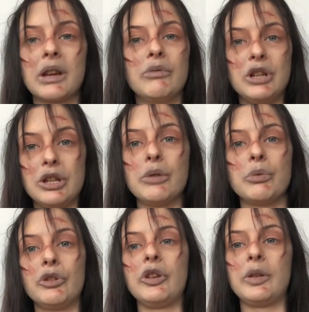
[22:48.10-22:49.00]
Richard
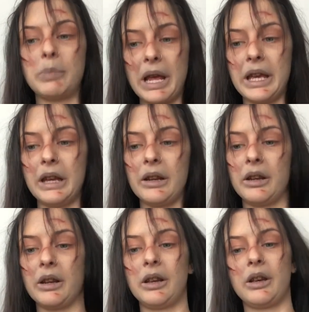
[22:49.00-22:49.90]
was displaying
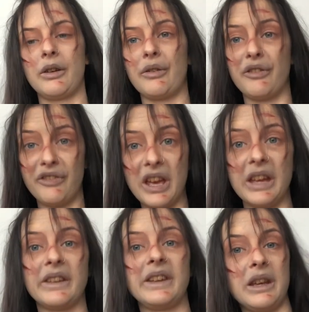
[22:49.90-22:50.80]

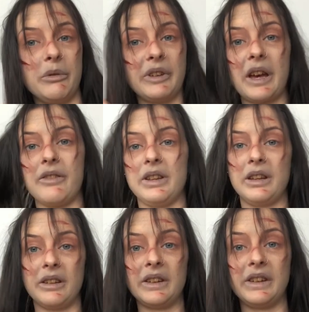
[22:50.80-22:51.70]
fits. He was
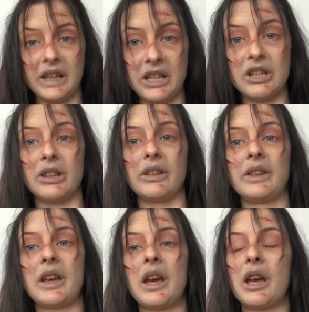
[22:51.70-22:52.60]
having
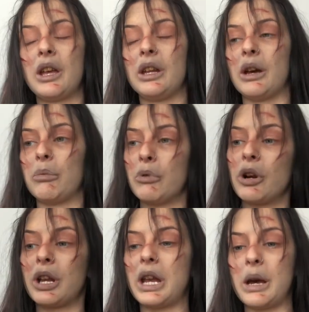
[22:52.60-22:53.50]
seizures. Now,
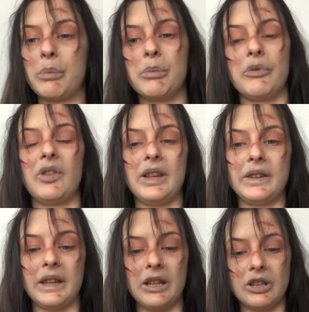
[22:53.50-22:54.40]
what can happen with these
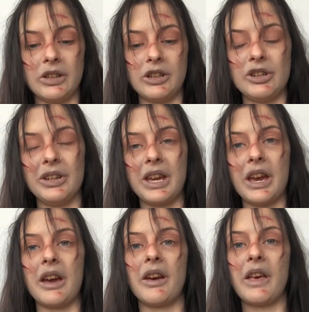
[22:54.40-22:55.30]
seizures is you
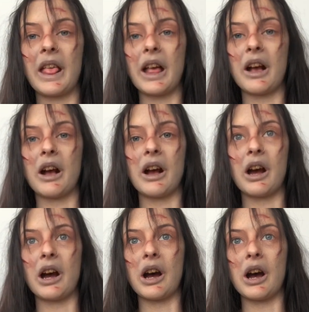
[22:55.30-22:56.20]
get
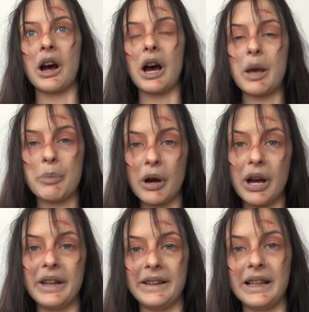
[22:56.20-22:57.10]

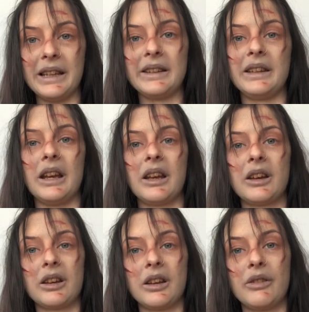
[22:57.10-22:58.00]

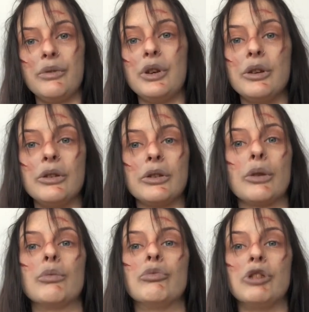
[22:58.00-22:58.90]
hyper-idealistic views
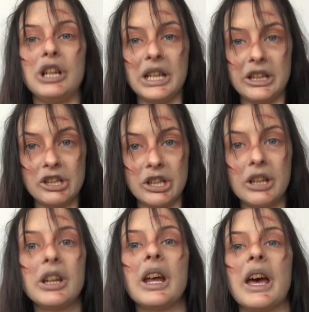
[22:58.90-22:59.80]
on
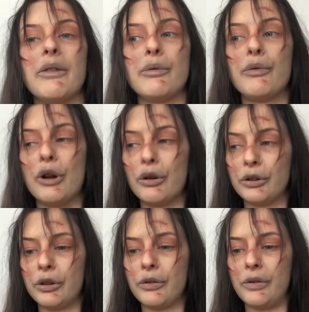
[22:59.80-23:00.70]
religion and
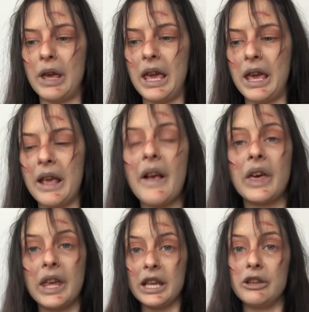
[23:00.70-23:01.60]
philosophy.
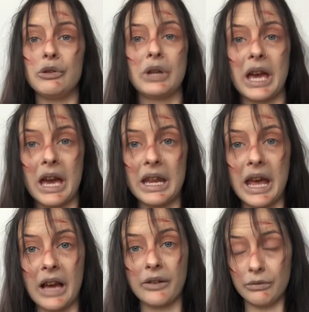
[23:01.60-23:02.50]
You can
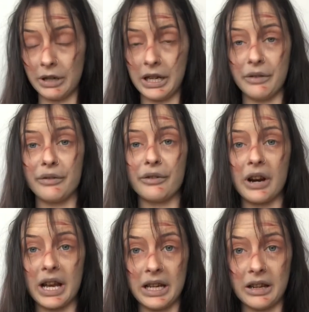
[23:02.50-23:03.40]
act really
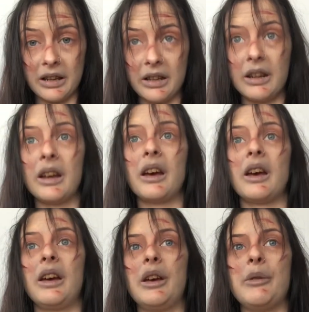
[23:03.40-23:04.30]
violent.
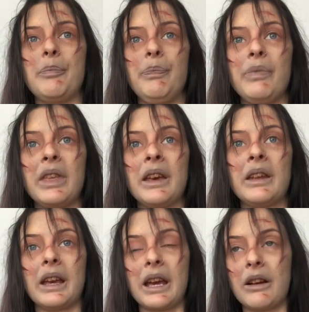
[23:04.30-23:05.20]

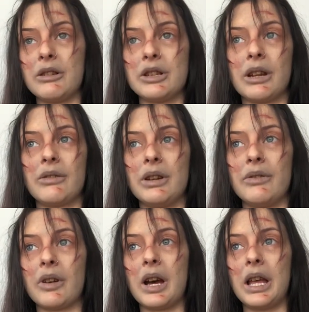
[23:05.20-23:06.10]
They can cause you to act
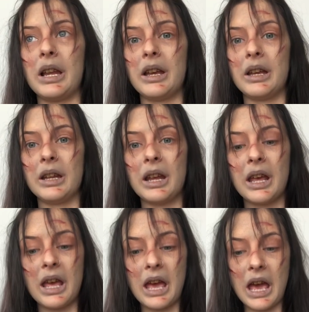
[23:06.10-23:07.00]
really violent
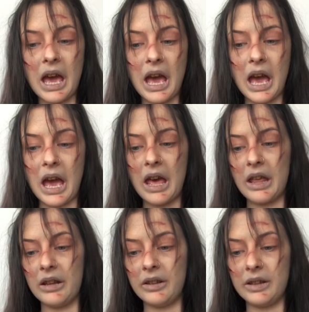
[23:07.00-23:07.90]

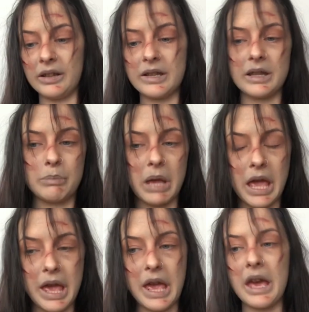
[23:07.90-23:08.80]
and
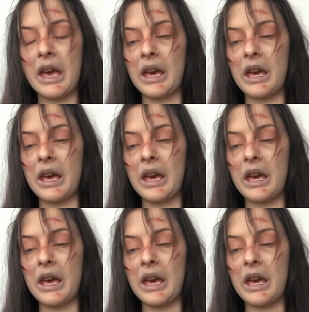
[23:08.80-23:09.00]
spit.